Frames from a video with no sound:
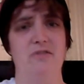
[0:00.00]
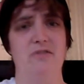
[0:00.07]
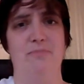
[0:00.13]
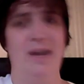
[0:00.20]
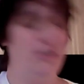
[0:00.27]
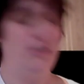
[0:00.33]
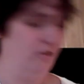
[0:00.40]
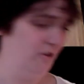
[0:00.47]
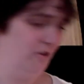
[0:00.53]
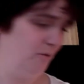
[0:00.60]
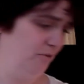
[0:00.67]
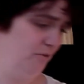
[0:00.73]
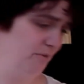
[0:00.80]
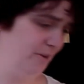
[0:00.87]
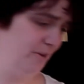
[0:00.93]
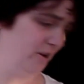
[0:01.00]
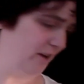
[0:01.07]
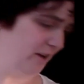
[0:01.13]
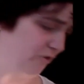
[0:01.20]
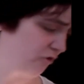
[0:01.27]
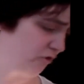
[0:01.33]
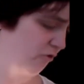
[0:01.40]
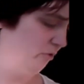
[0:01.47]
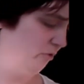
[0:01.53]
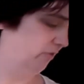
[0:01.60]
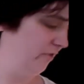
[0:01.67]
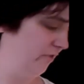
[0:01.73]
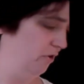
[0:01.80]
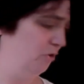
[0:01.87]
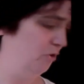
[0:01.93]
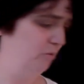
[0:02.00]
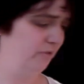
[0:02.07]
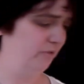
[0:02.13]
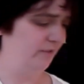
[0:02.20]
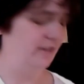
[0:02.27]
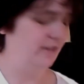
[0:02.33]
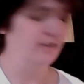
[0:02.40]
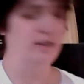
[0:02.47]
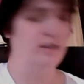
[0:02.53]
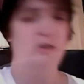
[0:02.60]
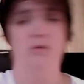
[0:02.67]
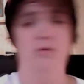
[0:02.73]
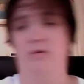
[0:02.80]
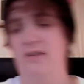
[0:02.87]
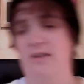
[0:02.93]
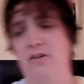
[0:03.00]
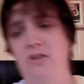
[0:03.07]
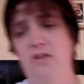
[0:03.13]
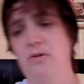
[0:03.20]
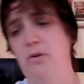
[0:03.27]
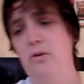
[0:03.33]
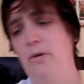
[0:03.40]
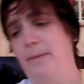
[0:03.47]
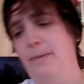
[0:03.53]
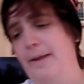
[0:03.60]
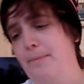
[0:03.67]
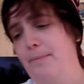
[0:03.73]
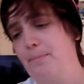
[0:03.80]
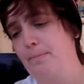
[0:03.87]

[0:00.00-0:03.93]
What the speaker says: matches I was a bit unsure of who was facing who, because that's going to annoy me.